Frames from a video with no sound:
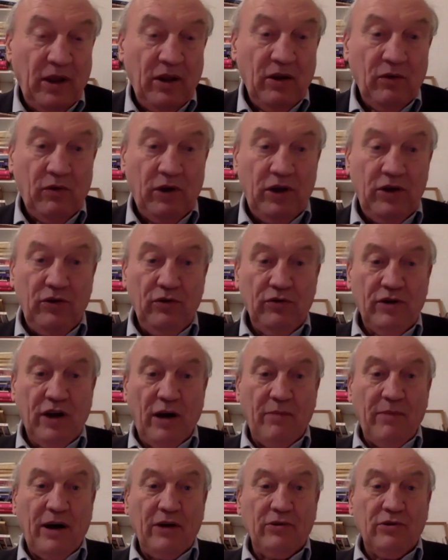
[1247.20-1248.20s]
When you
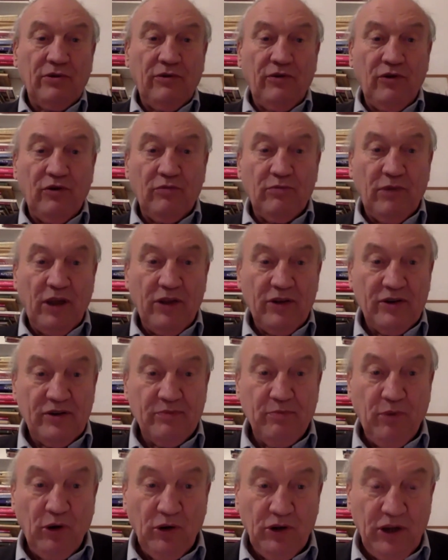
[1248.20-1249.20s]
come out of your mother's
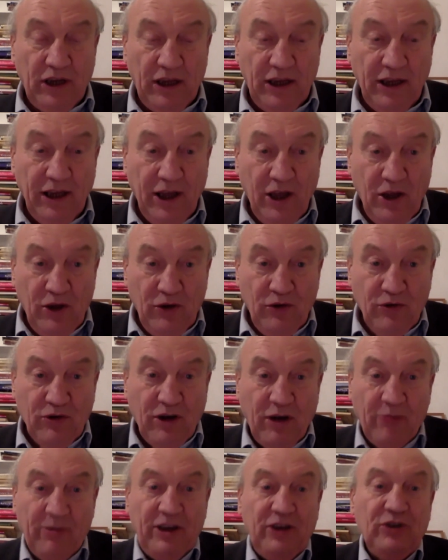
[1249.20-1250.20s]
body, you
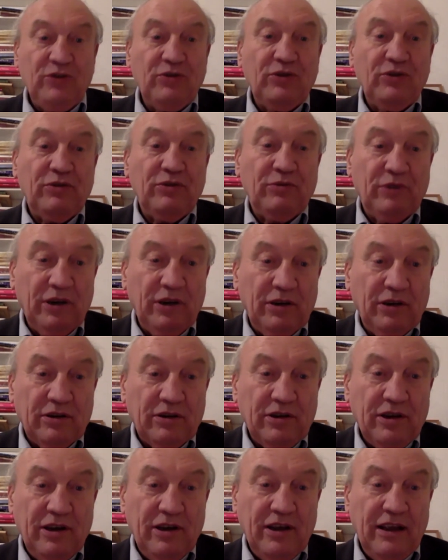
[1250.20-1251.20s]
come into the world,
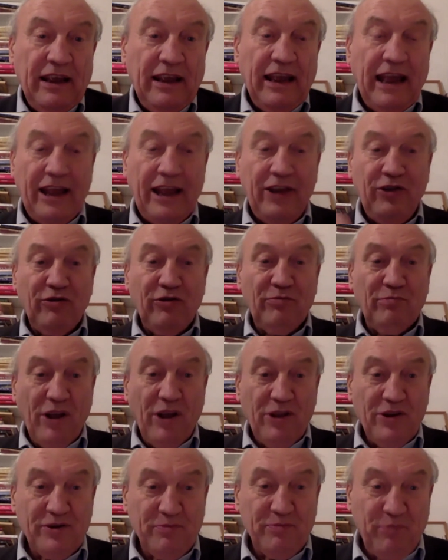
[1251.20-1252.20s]
and your
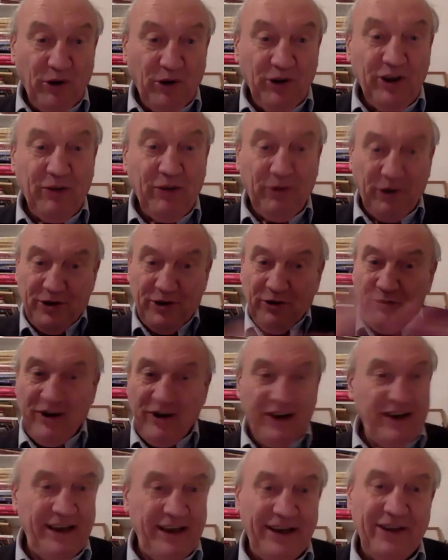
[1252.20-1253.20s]
mother's body was
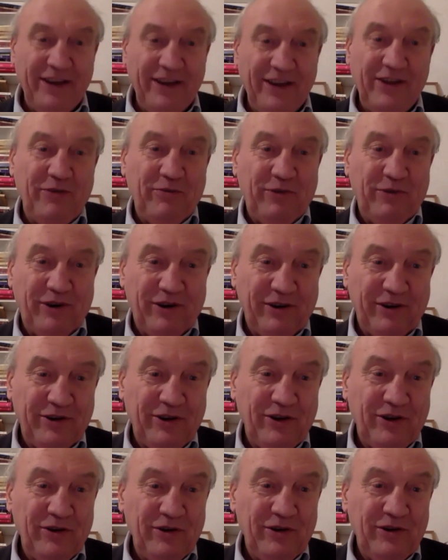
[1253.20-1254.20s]
already in the world.
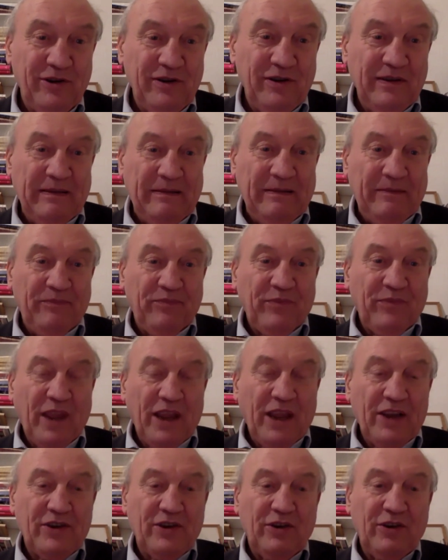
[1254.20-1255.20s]

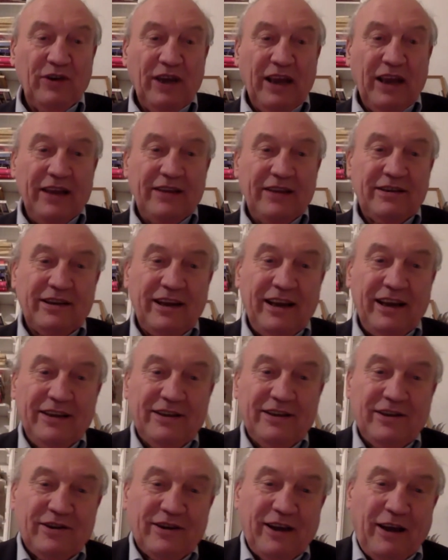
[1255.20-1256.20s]
So it's
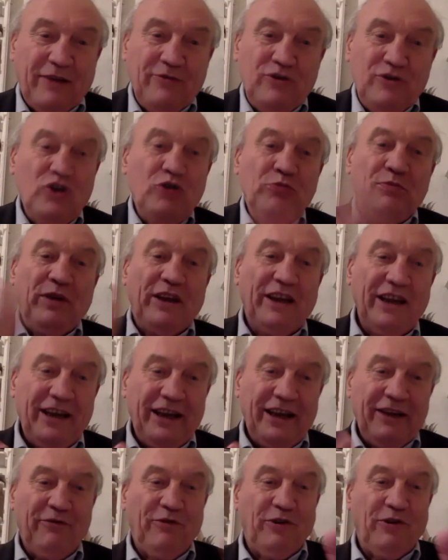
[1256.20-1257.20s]
it's a new beginning
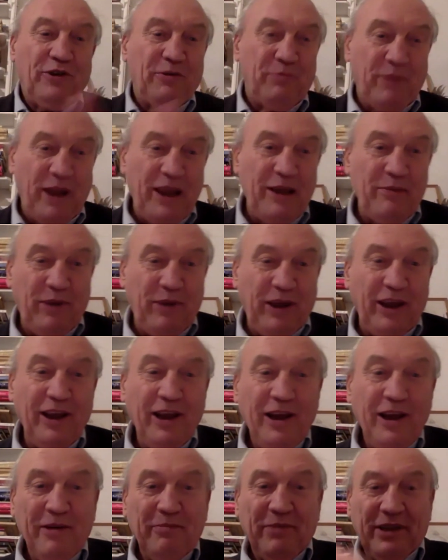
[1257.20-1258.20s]
for the baby,
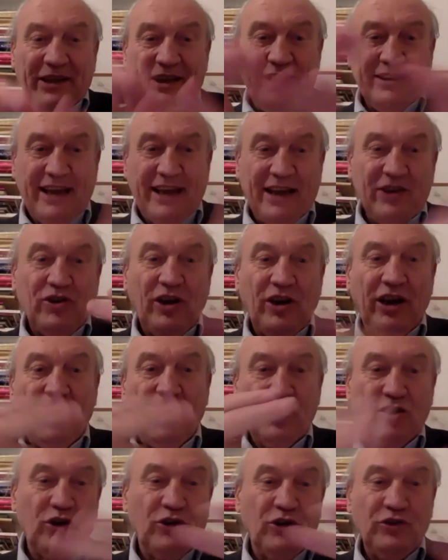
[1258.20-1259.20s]
but it's actually a
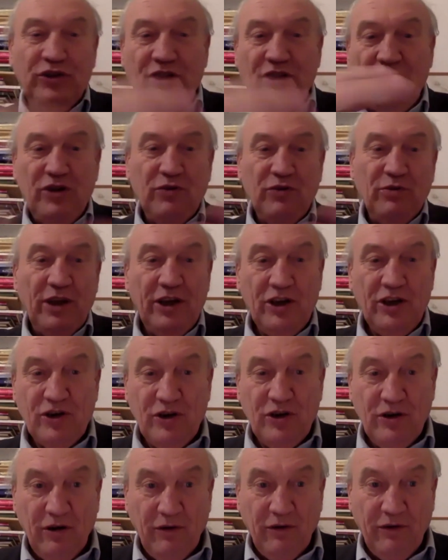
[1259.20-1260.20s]
continuation
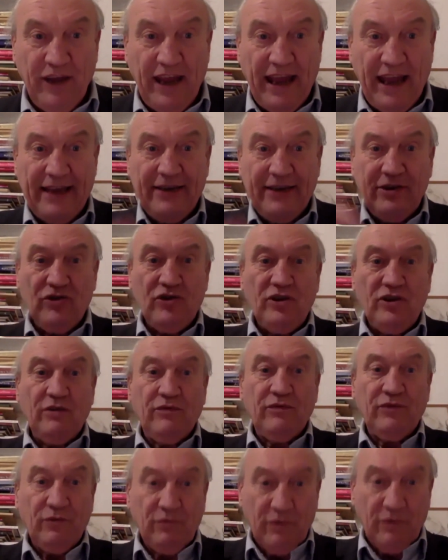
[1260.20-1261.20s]
of the energy of
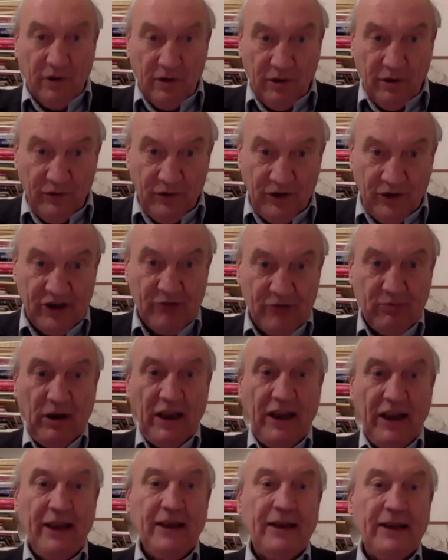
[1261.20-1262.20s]
the world
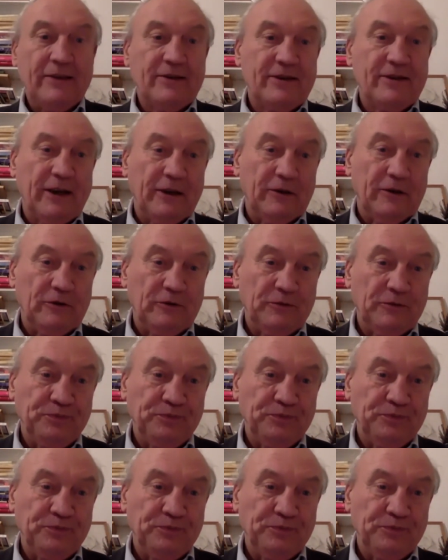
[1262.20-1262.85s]
displaying itself.